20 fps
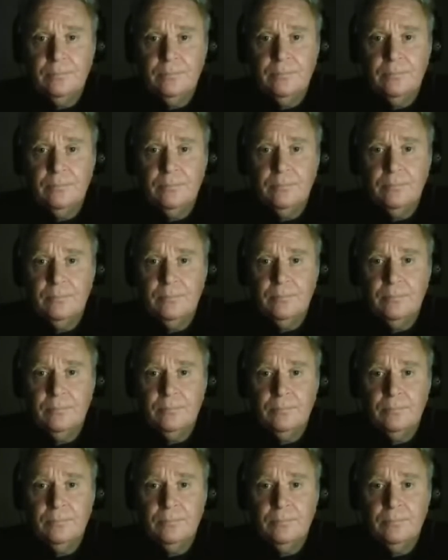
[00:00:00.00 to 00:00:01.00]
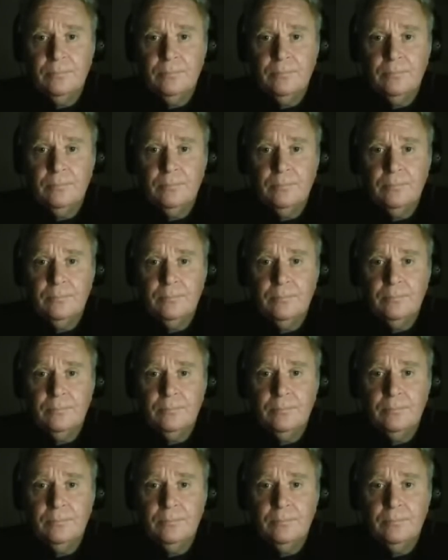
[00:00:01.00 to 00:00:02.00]

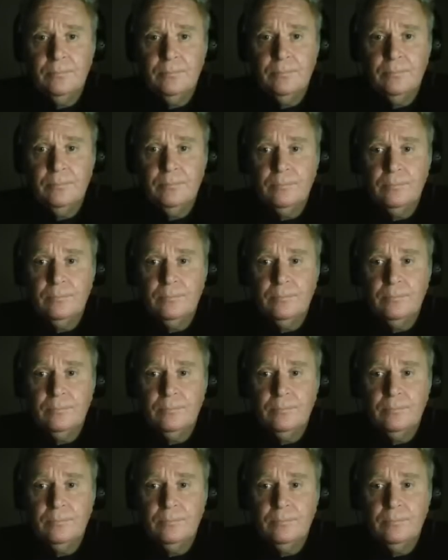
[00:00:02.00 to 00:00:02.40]
The person shown says nothing.